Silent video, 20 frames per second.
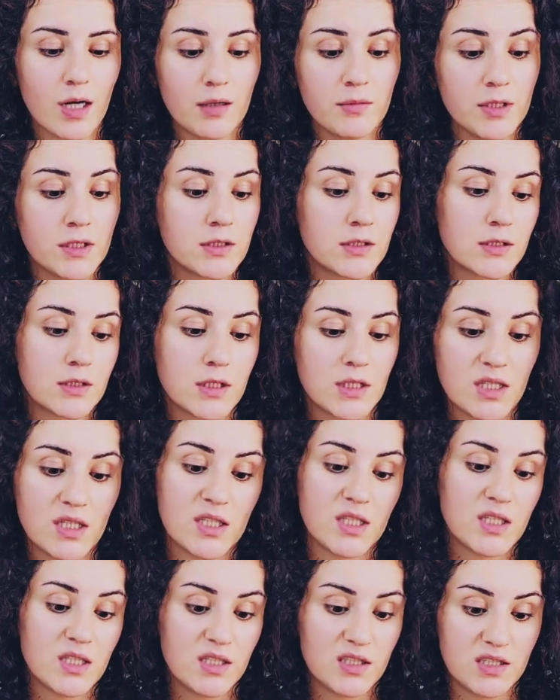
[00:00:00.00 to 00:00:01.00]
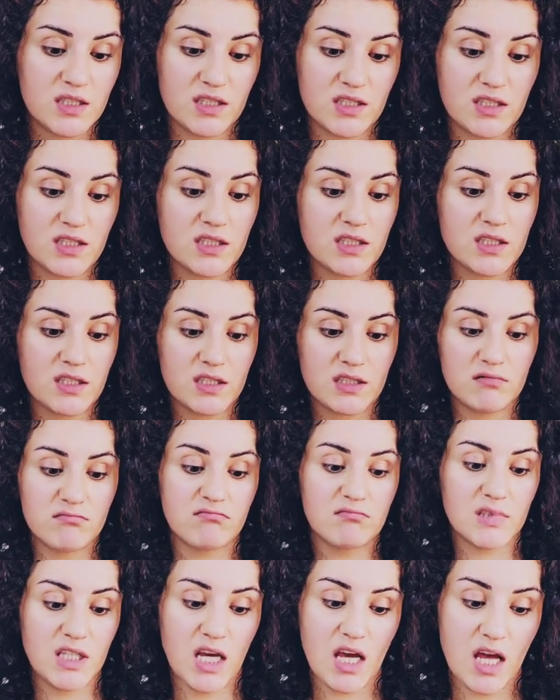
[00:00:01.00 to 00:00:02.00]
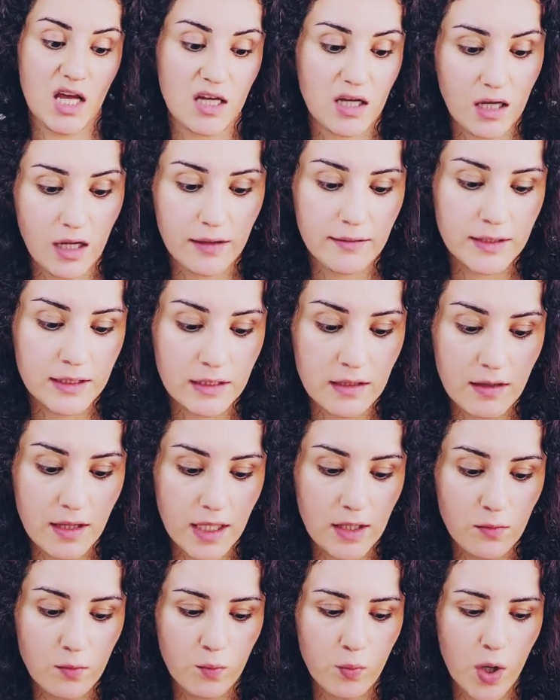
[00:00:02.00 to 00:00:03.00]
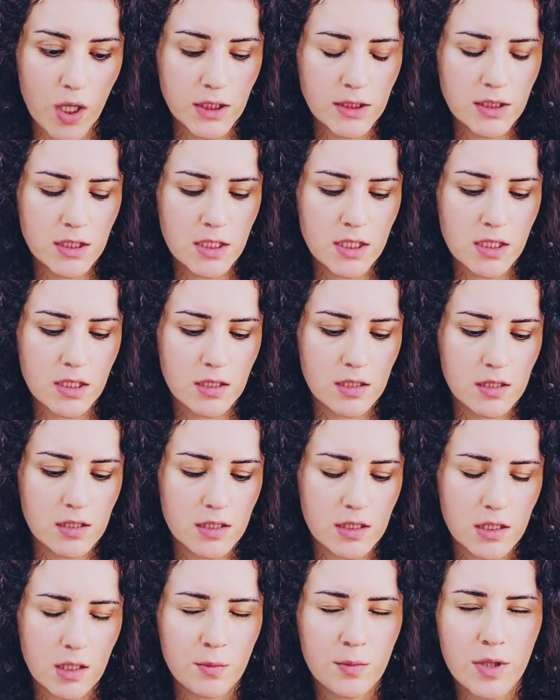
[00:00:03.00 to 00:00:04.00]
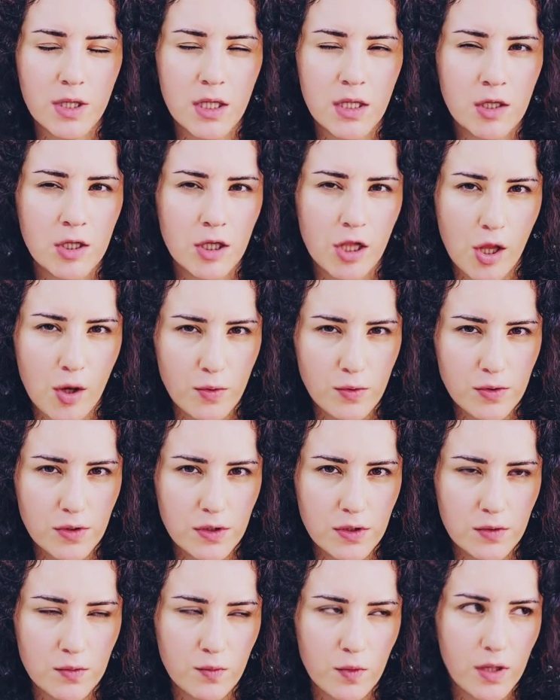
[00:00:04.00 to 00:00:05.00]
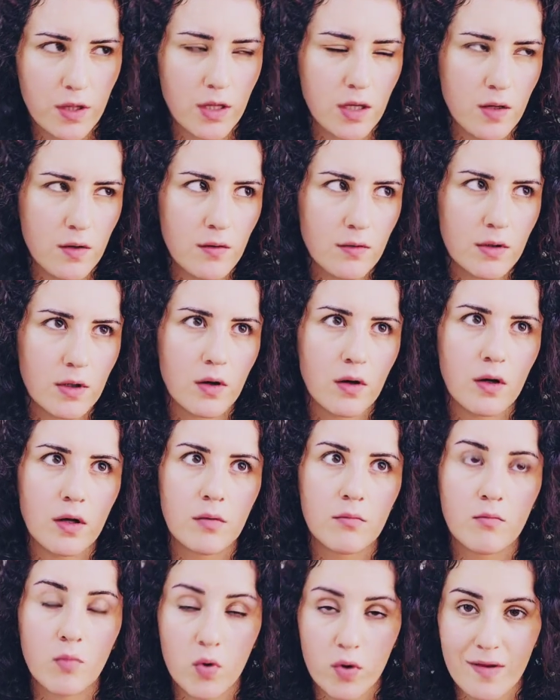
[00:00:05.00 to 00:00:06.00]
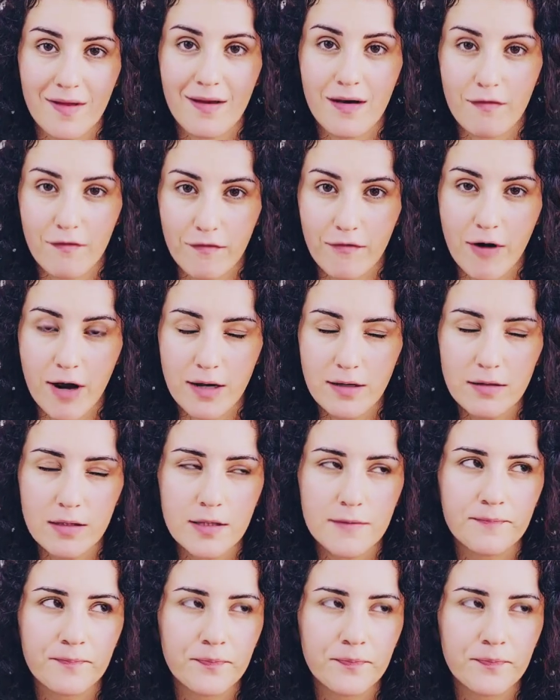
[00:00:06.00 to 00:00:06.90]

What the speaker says: I mean, they want something close with you, more than a friend,